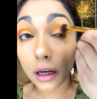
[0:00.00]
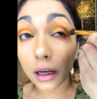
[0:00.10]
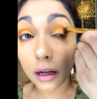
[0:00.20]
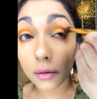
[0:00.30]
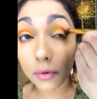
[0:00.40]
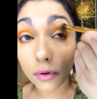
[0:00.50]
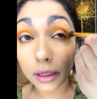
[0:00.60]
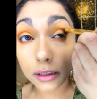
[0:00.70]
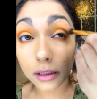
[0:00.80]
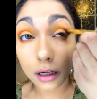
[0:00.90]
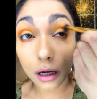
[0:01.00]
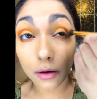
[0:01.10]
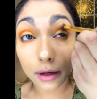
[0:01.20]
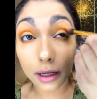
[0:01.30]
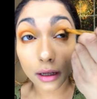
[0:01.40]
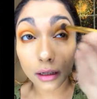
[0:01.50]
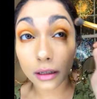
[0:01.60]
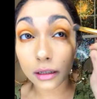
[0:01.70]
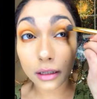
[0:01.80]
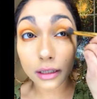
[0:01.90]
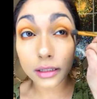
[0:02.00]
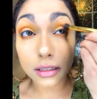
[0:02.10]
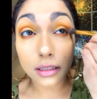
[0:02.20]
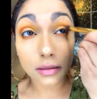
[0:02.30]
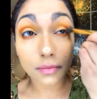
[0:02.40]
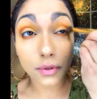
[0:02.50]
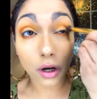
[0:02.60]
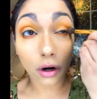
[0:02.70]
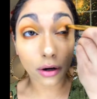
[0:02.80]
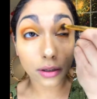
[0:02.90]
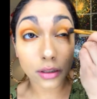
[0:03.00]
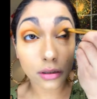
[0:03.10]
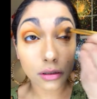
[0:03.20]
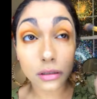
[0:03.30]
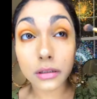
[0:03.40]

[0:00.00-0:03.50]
And I'm going to go in. This is Tarte.